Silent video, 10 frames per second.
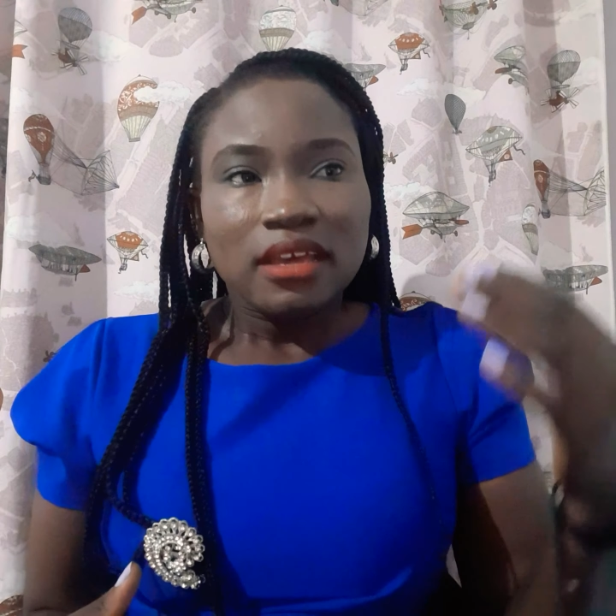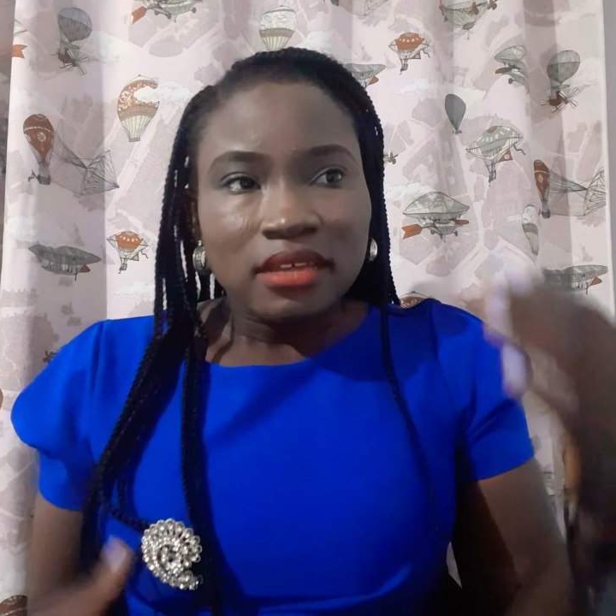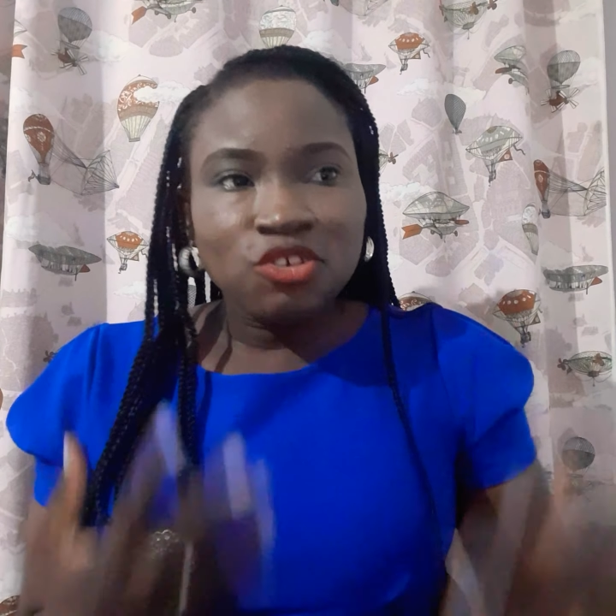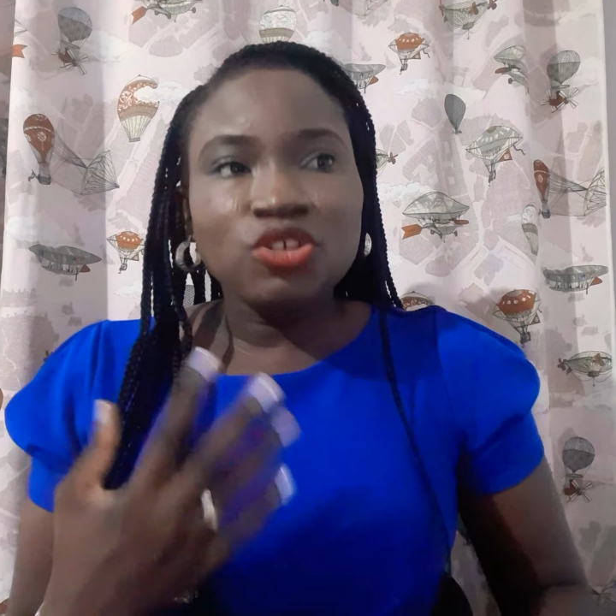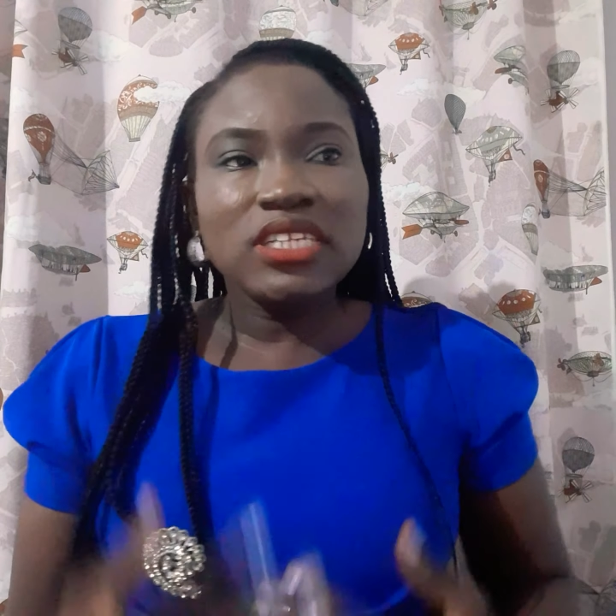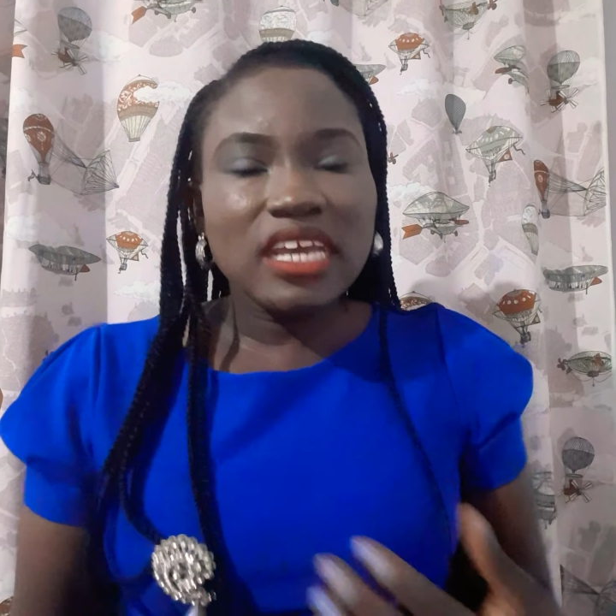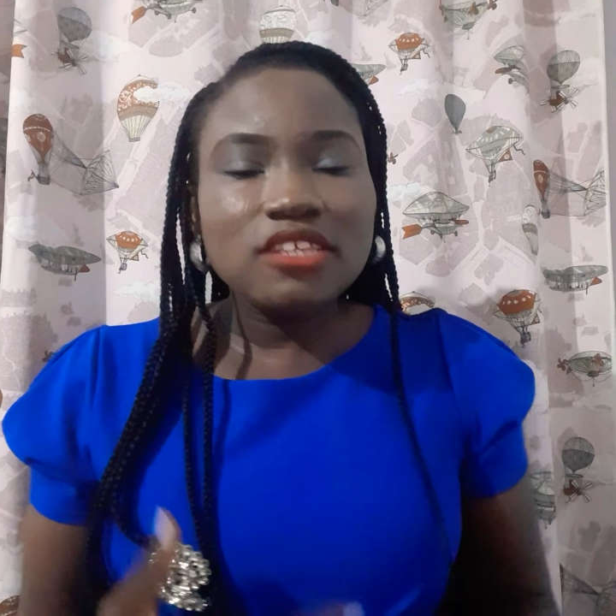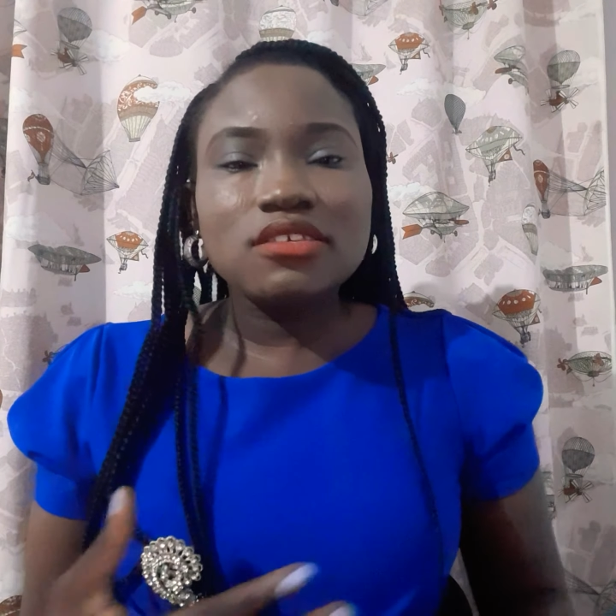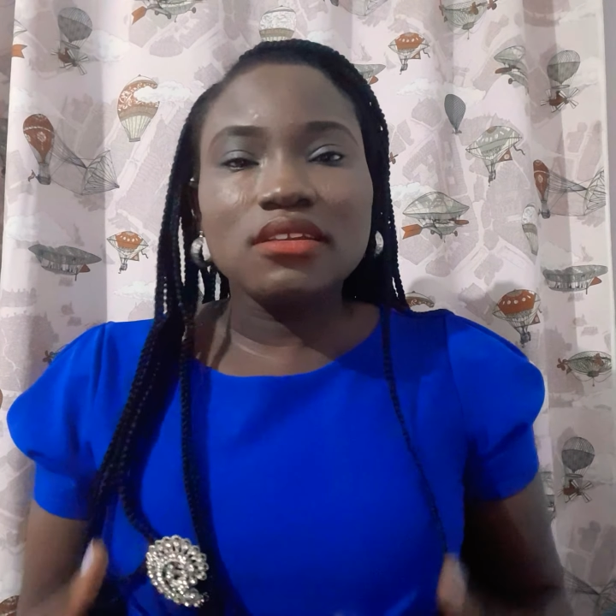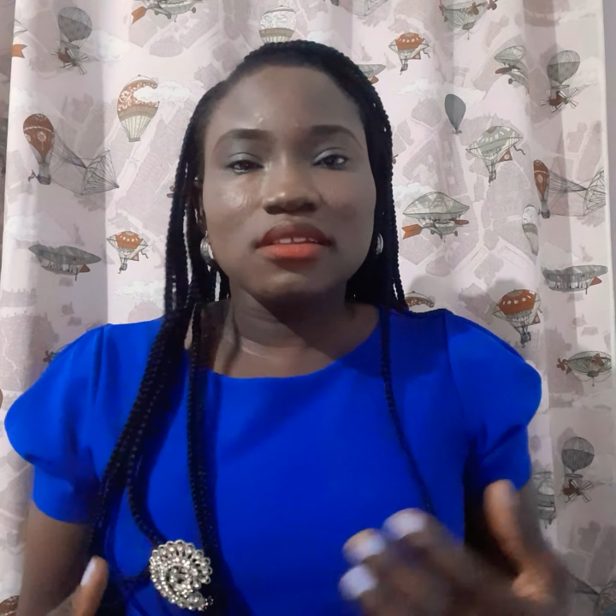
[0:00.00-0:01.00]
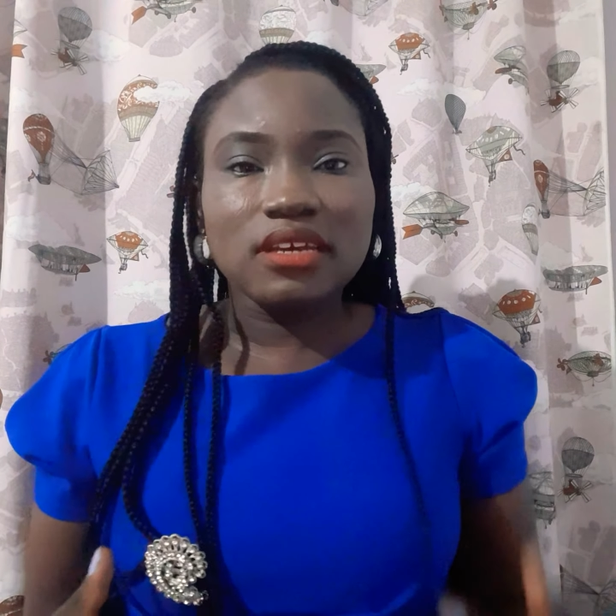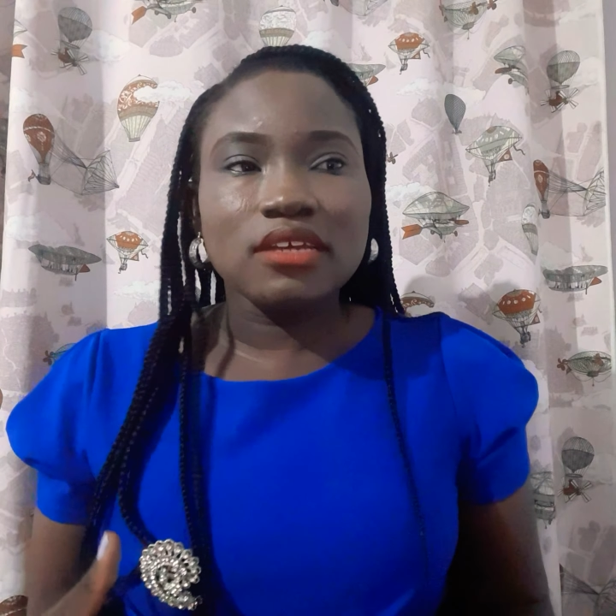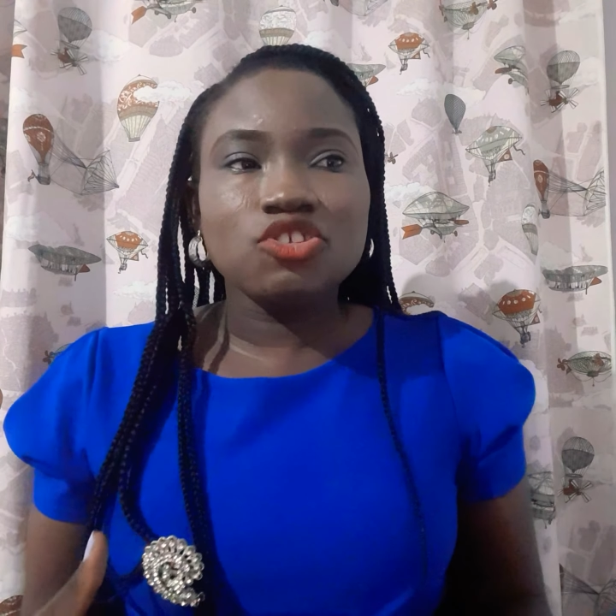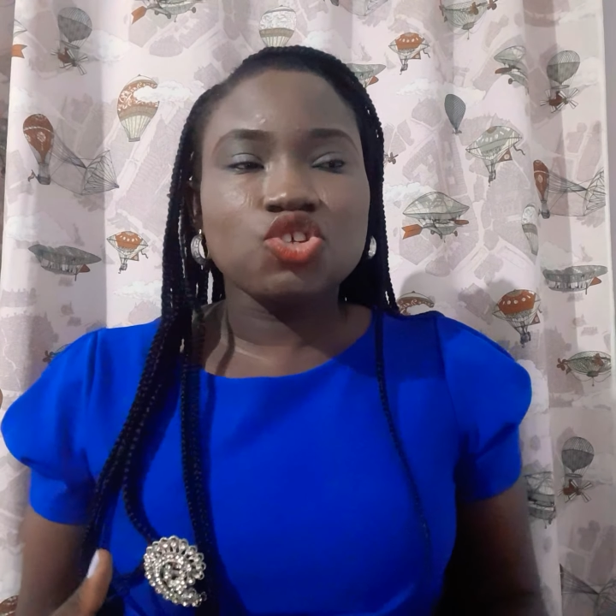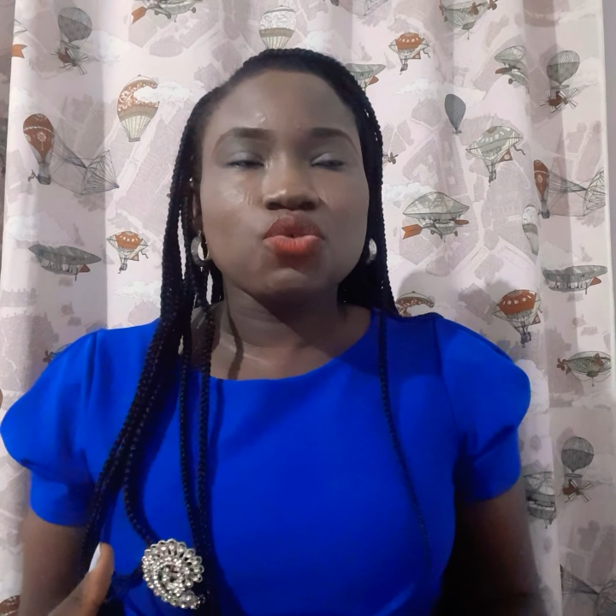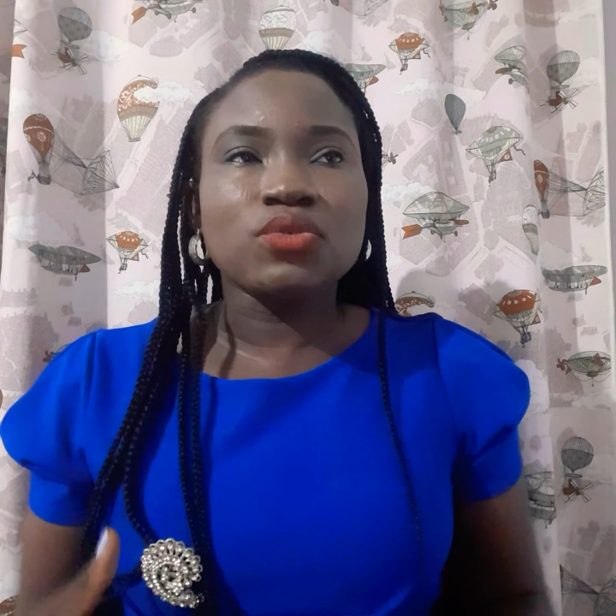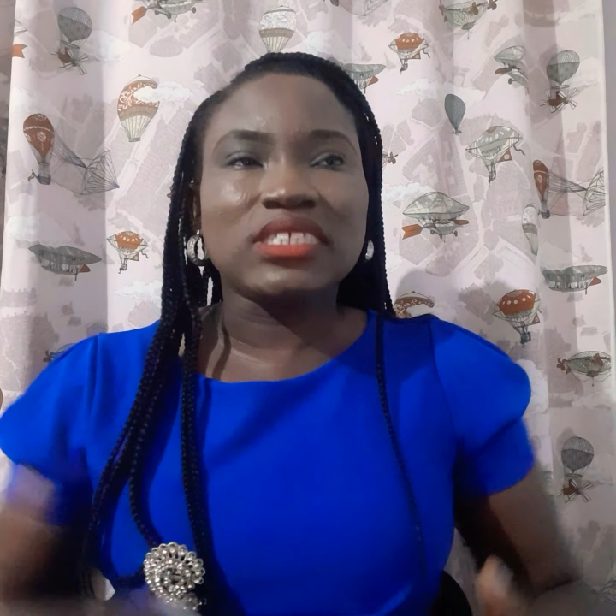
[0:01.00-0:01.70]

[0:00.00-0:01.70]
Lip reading: You need to learn to